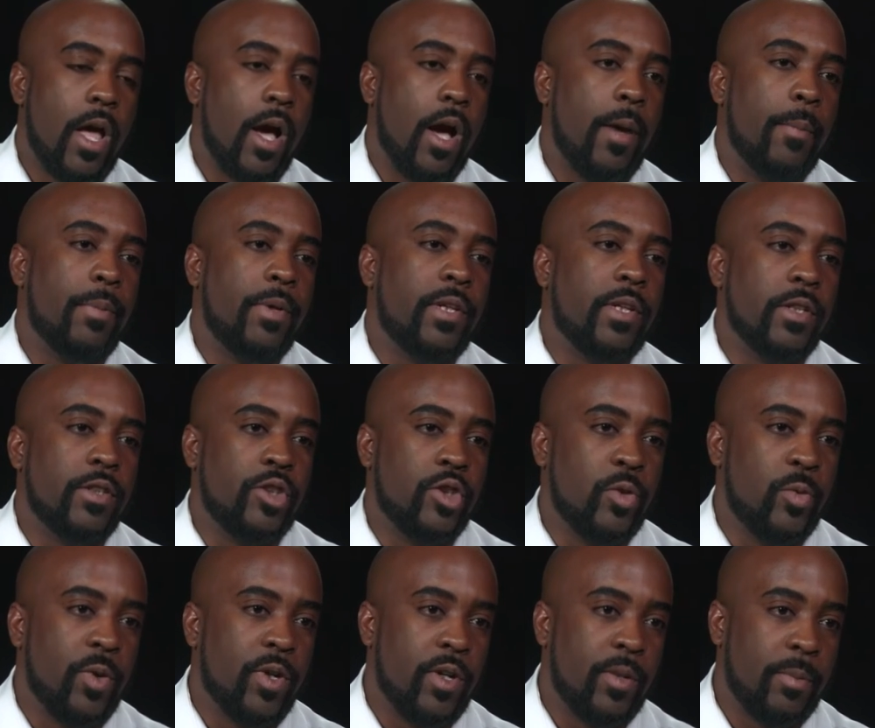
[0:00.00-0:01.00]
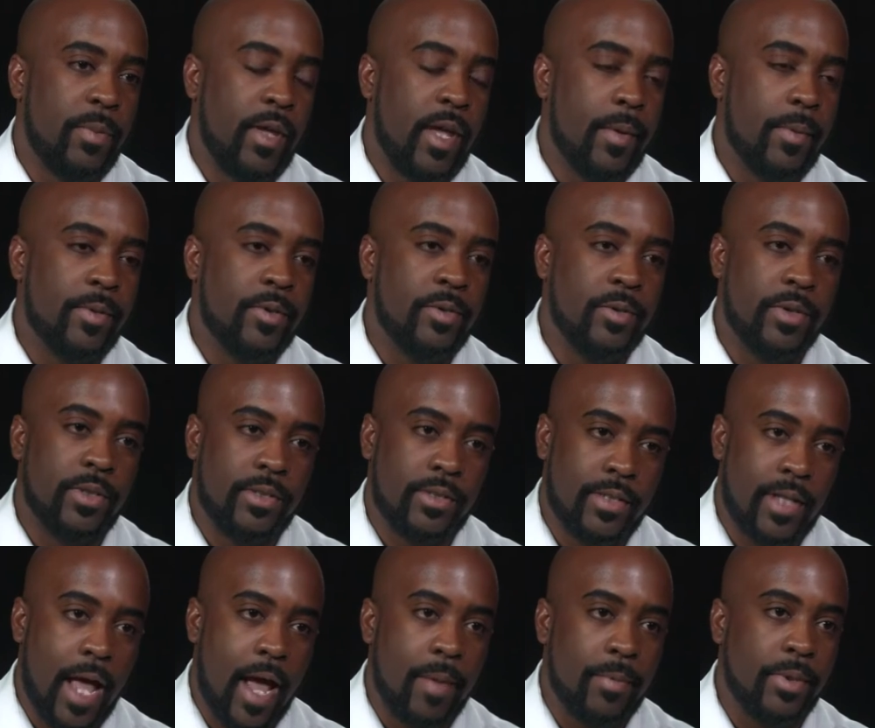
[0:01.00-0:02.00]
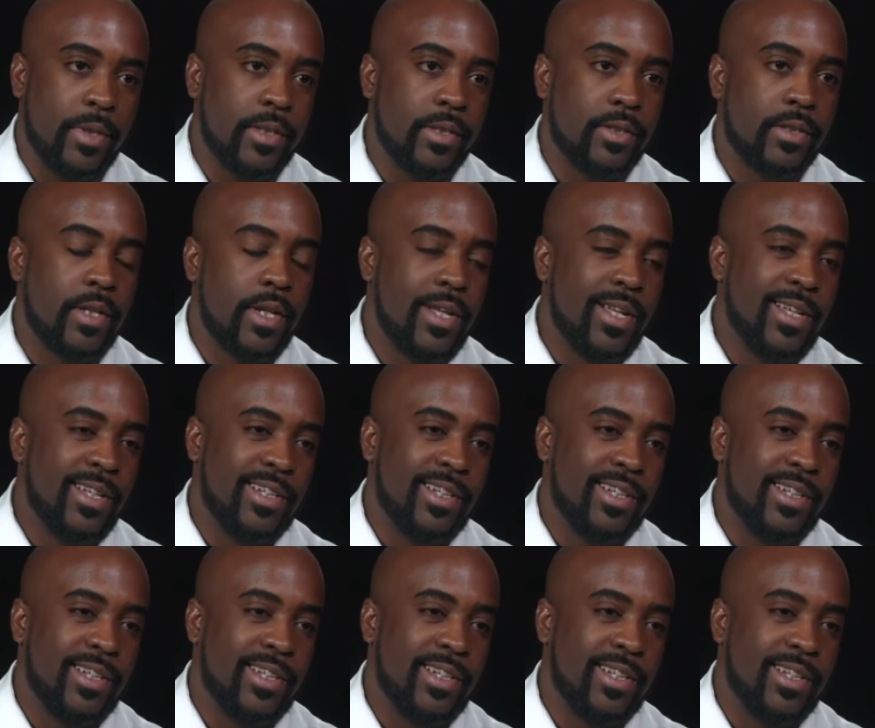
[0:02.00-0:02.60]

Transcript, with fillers: Uh, because you want to be able to establish